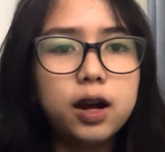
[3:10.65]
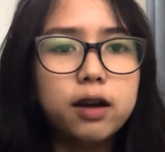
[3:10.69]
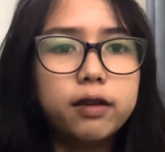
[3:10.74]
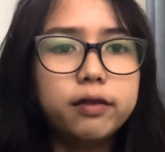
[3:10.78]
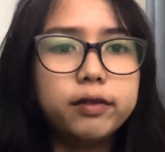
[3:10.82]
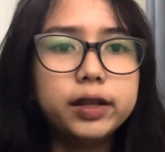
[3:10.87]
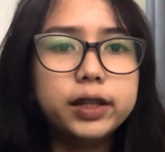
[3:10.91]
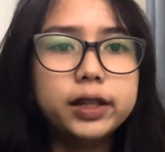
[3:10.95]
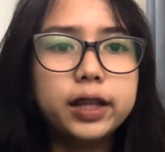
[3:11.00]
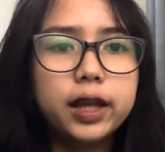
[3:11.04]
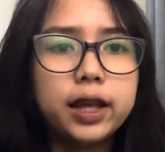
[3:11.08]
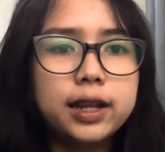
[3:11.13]

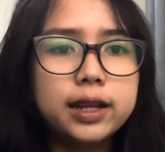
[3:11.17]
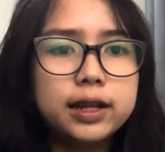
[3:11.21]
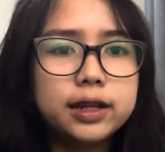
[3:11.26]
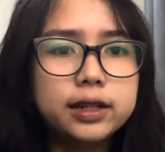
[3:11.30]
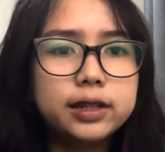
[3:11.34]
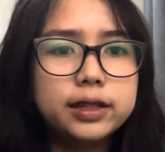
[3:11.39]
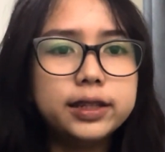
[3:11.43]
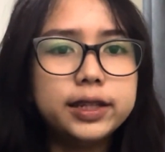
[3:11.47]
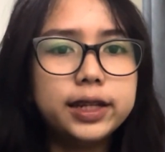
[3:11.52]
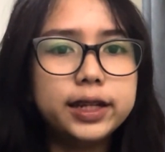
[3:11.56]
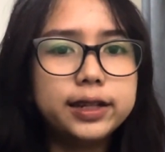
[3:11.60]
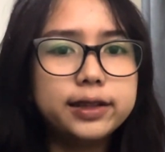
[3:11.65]
retain a
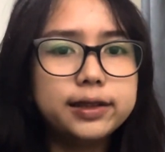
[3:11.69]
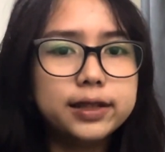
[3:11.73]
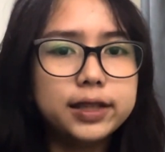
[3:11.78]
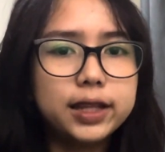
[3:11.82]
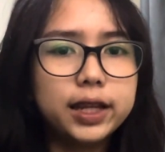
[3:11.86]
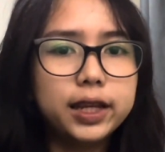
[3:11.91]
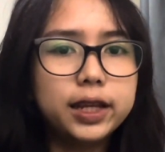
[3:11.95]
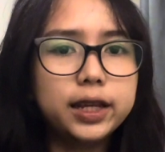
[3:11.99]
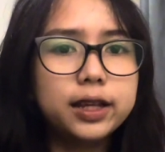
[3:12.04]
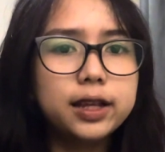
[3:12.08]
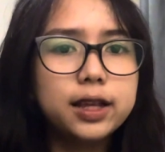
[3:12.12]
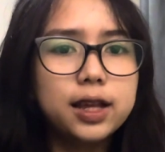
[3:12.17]

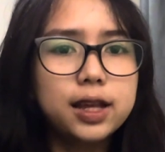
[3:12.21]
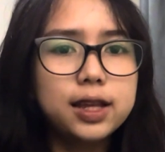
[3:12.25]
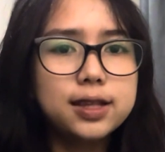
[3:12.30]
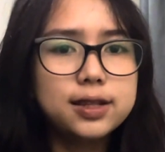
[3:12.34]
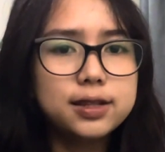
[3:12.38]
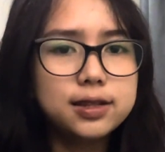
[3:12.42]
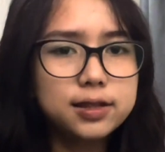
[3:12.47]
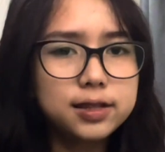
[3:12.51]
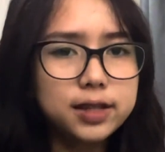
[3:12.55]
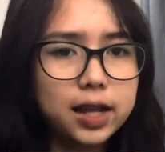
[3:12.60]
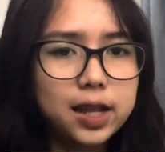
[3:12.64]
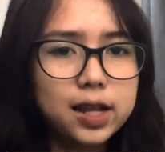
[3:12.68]
deictic
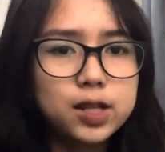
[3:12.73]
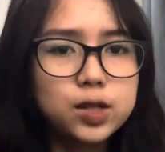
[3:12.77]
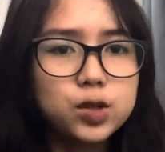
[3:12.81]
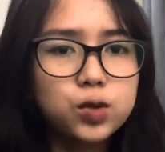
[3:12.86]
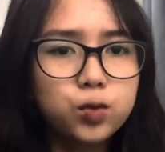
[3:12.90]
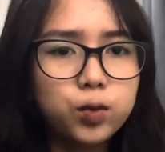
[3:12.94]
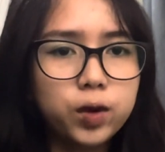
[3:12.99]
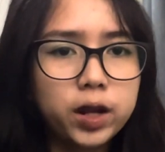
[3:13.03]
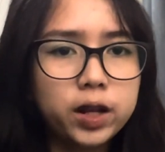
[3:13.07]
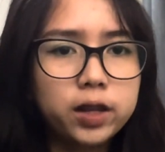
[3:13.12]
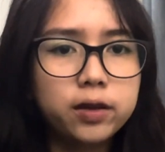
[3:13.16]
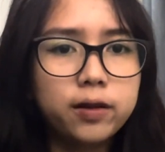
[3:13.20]
sense
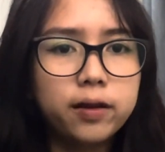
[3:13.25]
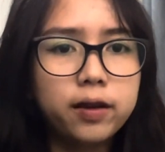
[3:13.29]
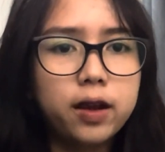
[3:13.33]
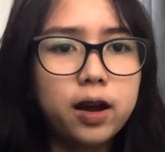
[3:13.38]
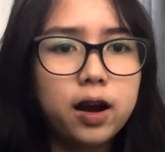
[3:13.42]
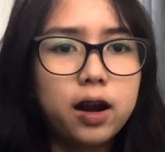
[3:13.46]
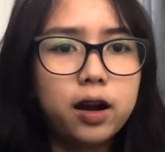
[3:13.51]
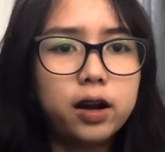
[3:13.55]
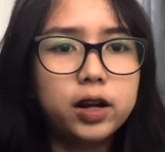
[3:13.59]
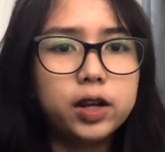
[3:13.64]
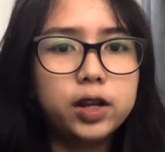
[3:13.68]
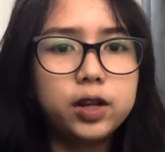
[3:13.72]
when they
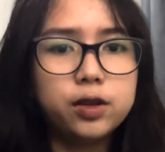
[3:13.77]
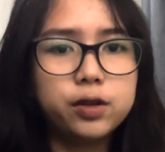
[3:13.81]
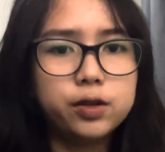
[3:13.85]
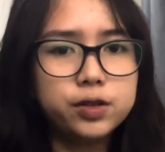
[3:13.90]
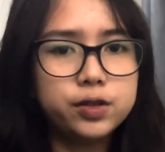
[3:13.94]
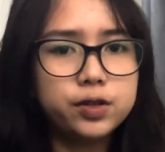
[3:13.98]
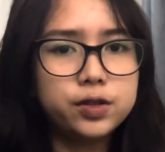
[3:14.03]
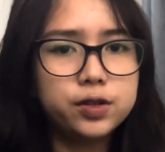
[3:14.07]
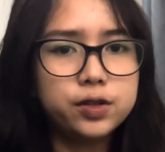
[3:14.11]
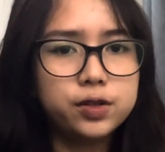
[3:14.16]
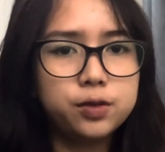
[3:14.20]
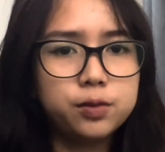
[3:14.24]
are
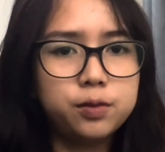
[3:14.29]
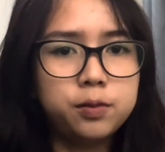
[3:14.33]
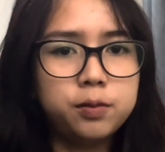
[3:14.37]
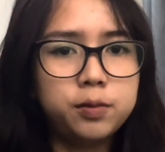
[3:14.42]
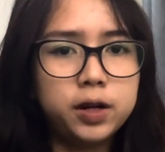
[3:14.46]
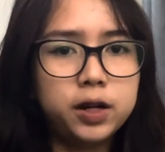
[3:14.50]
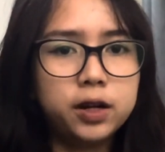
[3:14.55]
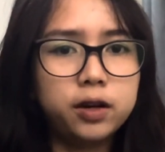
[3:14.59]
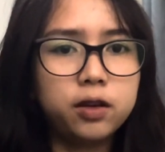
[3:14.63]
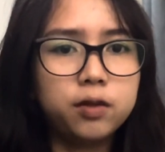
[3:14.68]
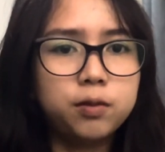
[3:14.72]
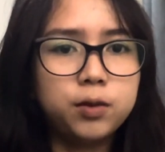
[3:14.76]
used to
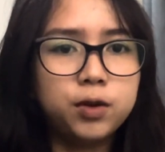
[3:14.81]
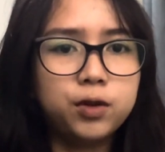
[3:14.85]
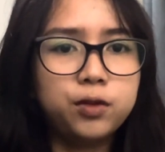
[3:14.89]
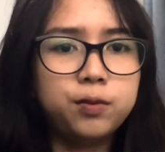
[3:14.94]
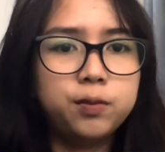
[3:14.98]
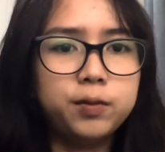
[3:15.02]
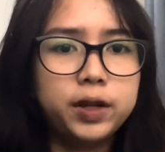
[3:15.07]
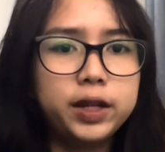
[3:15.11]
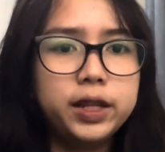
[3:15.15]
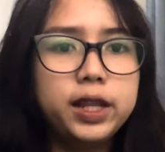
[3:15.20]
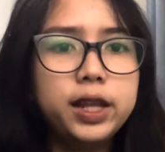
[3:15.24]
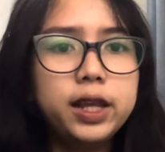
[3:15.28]
mark
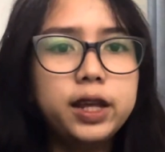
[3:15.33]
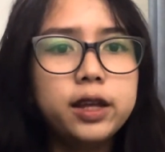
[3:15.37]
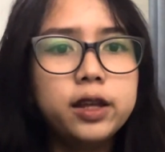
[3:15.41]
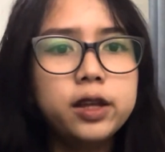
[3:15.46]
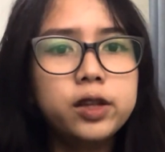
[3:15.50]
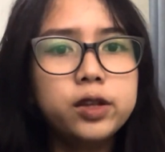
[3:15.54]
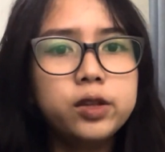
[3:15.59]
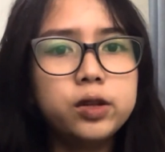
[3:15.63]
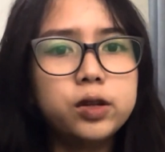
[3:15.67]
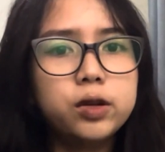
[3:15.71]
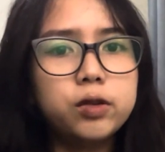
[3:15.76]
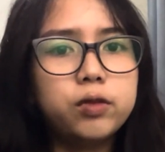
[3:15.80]
movement
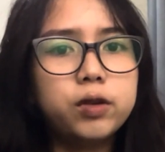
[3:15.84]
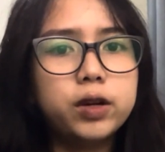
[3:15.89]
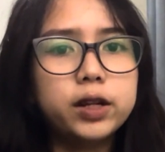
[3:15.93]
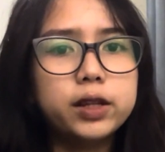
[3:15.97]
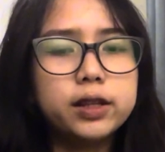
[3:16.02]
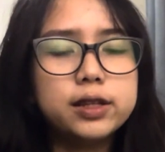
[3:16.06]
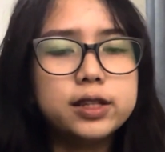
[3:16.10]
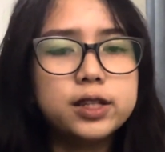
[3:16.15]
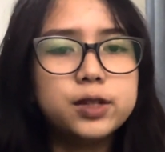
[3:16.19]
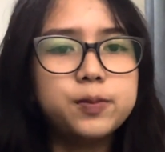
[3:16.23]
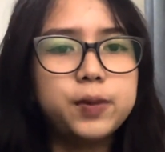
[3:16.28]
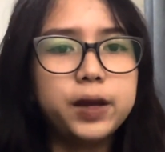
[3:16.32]
toward
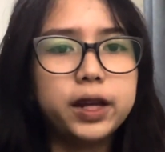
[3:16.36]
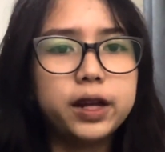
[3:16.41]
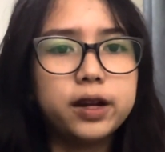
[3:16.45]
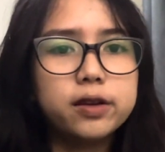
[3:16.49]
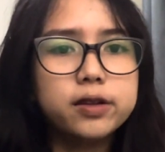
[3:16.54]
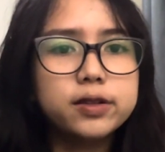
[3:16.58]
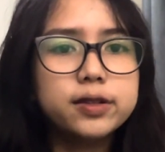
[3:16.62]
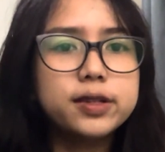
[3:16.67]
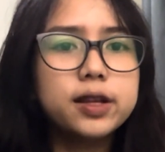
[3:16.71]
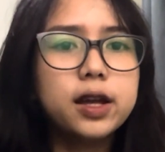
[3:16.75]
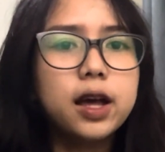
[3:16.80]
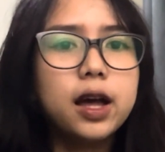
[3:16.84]
the
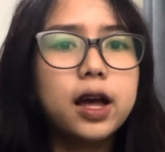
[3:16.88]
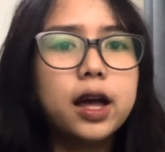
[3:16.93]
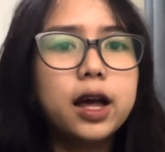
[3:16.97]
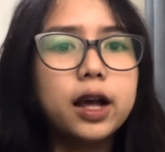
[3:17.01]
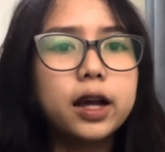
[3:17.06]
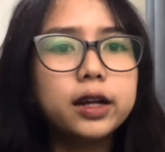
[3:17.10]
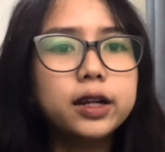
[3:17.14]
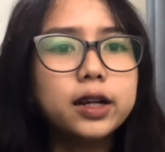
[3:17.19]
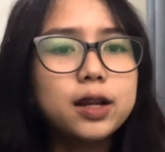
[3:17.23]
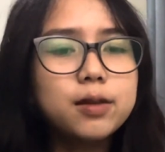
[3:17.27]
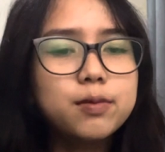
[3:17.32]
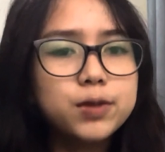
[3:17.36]
speakers,
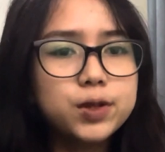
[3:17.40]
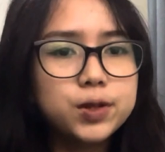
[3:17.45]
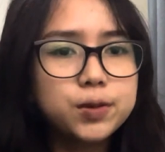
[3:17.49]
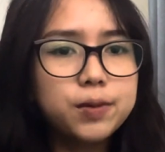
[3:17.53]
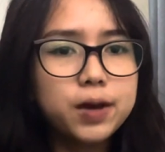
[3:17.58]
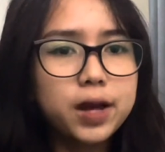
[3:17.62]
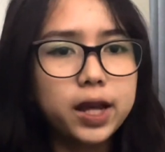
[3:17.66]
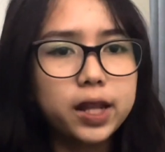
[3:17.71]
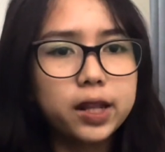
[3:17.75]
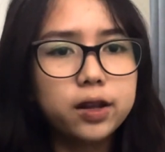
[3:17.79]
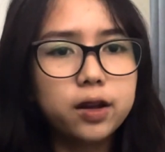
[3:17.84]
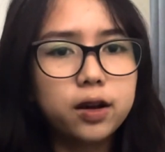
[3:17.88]
"come to
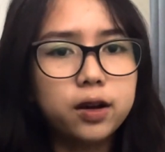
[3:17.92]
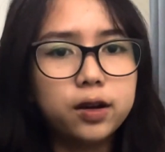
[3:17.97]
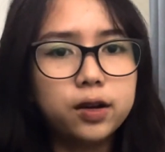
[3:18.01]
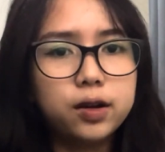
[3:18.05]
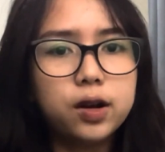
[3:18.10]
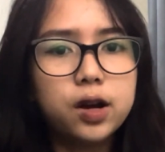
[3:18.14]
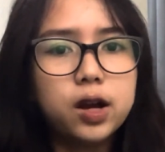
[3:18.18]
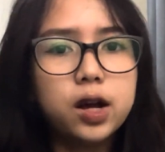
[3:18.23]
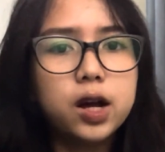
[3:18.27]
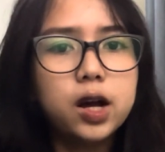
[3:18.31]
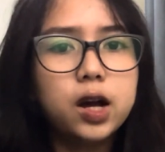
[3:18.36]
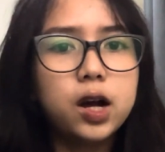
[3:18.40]
bed," or
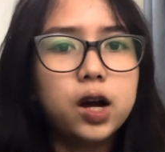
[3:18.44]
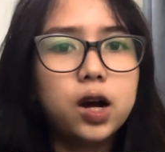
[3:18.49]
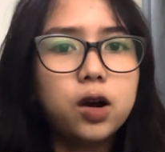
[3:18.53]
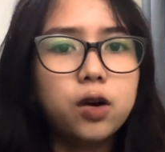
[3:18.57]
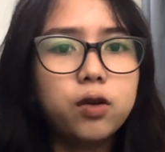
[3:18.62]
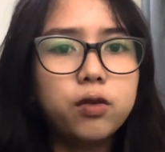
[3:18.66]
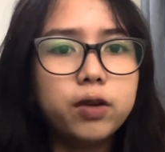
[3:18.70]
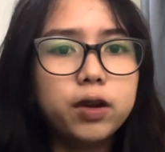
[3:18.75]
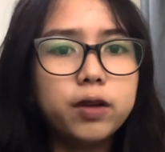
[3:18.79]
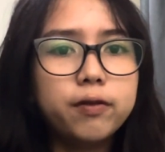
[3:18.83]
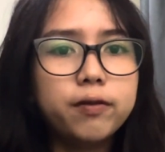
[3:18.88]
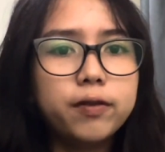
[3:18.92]

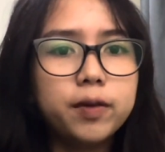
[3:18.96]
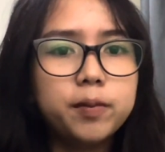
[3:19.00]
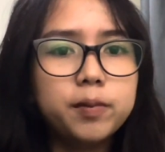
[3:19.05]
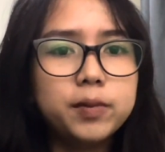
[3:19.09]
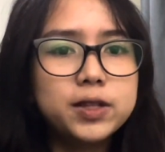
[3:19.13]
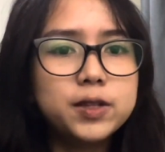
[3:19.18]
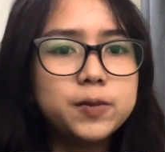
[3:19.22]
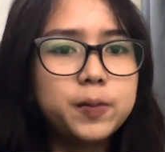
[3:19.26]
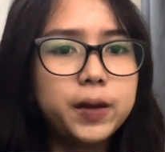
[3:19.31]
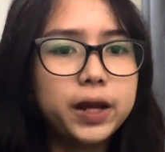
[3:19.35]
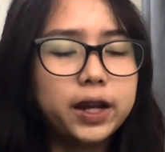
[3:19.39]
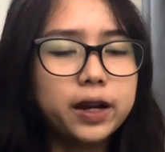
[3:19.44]
away from
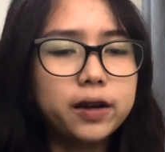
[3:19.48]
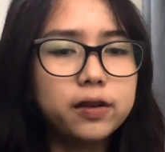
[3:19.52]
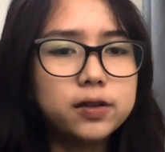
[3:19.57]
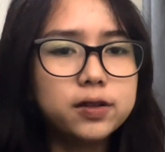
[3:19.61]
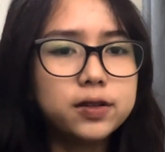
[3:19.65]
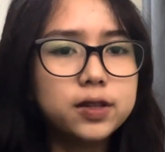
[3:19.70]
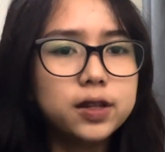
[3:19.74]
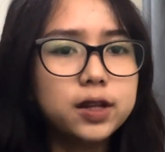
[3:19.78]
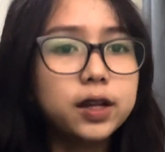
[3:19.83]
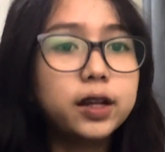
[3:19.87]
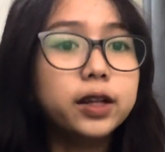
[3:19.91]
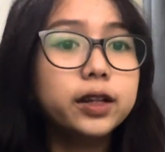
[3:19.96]
speakers,
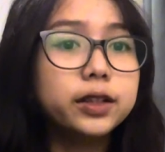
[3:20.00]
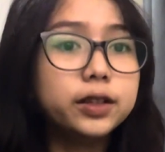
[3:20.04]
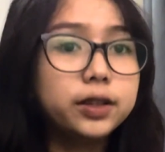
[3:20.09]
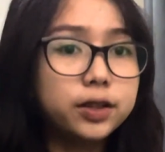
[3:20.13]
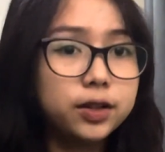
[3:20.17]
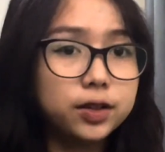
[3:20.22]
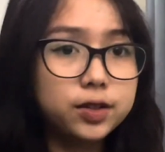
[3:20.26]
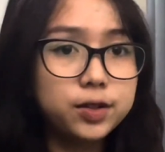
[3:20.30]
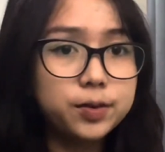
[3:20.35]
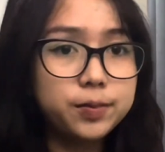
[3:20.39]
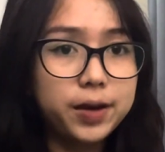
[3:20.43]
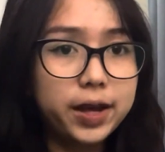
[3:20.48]
"go
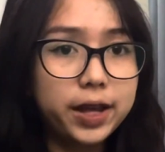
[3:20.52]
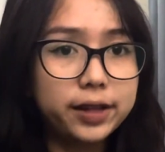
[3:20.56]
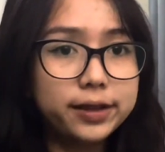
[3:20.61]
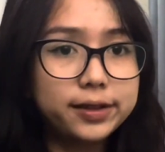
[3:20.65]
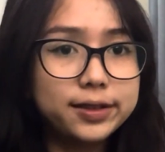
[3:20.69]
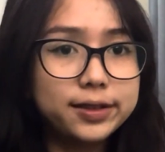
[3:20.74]
to bed."